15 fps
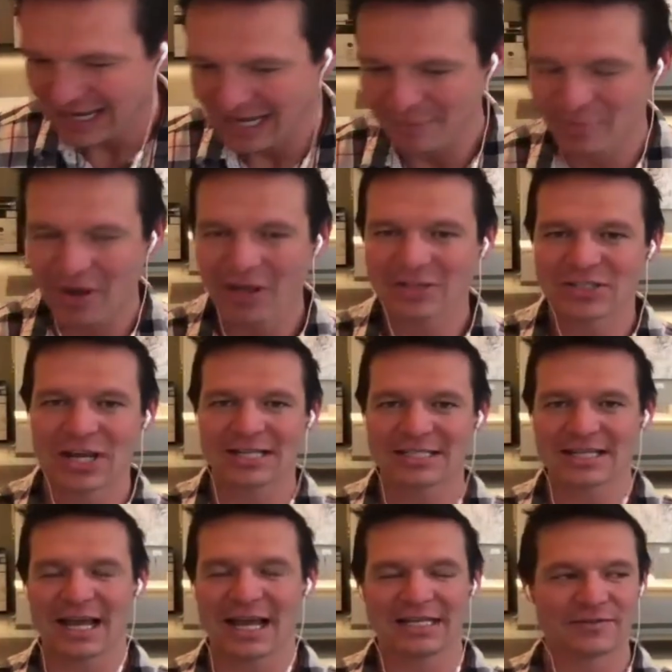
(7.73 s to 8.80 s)
I apologize,
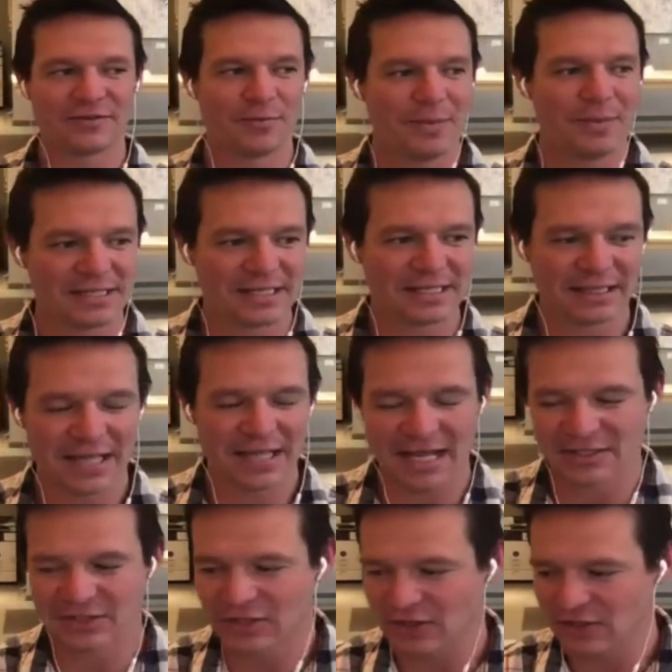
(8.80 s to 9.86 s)
guys, for missing
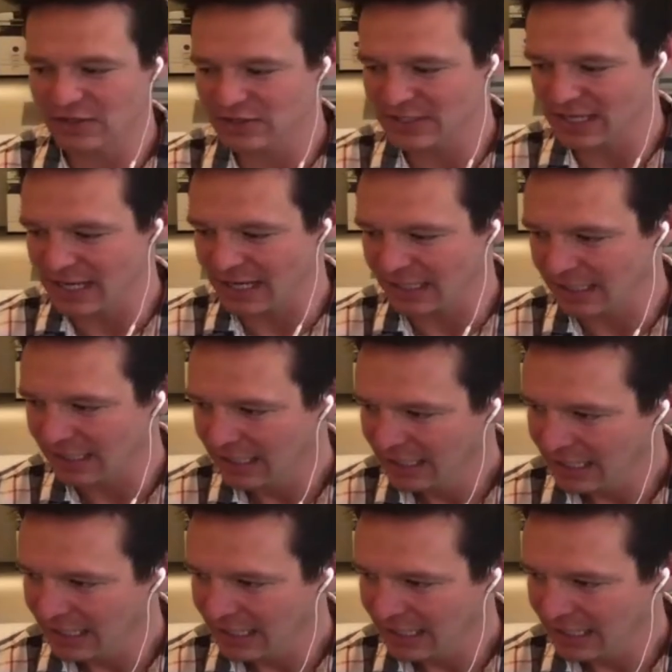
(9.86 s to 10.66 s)
last Thursday.